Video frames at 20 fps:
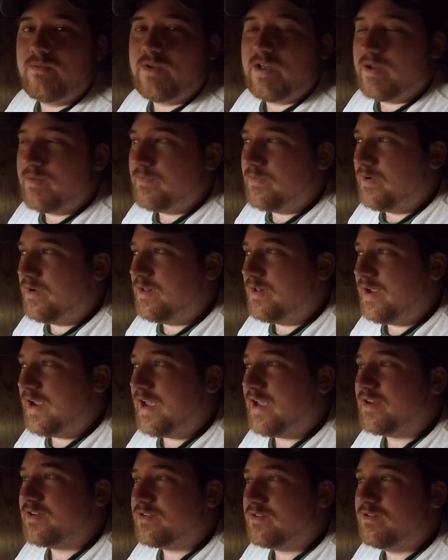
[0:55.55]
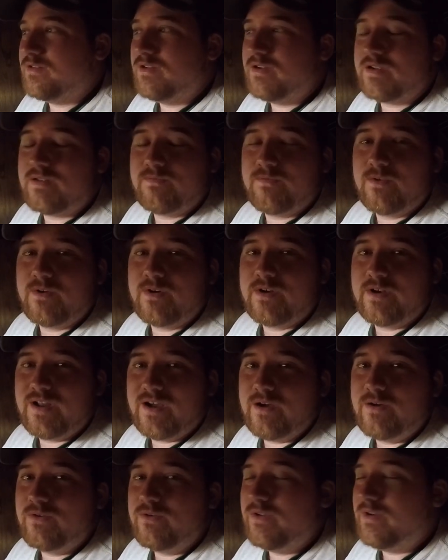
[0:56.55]
I'm really actually looking for a
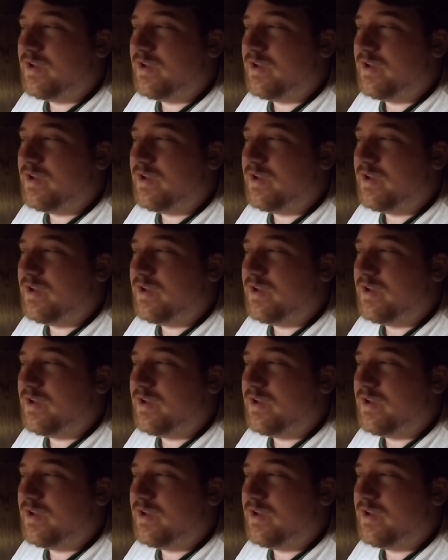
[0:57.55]
toad.